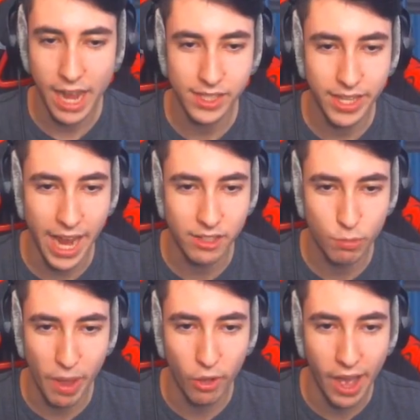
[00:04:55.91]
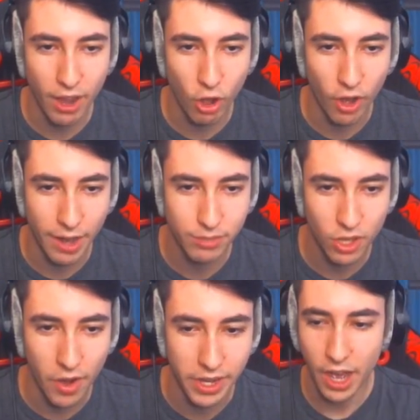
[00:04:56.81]
I can't spell at all. I'm
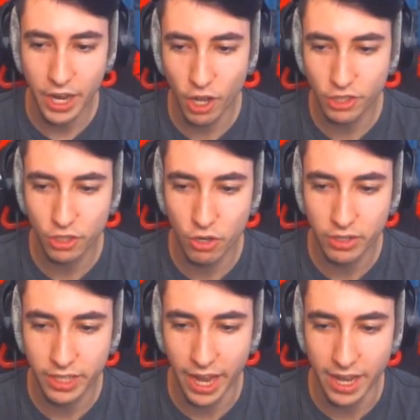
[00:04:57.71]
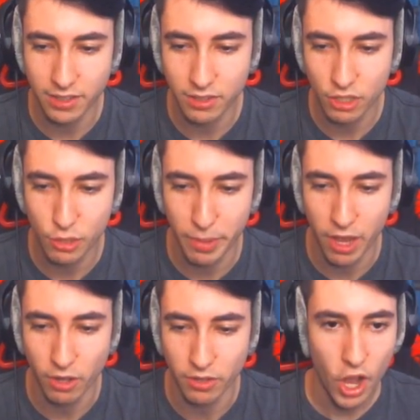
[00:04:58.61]
sorry. I also can't
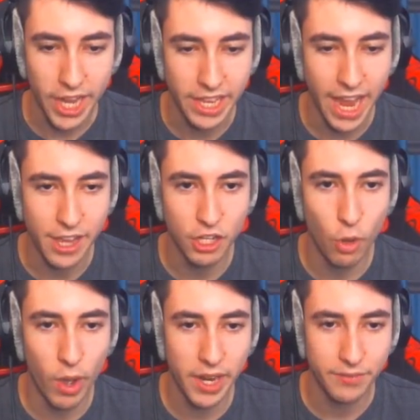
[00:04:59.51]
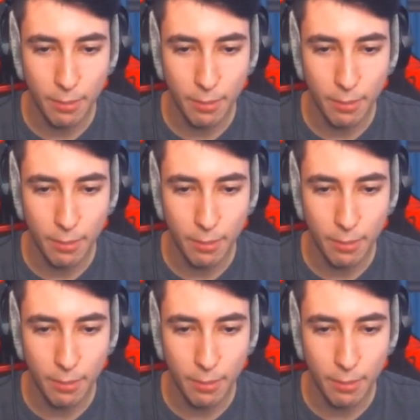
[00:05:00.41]
spell. Okay, yeah, you know what?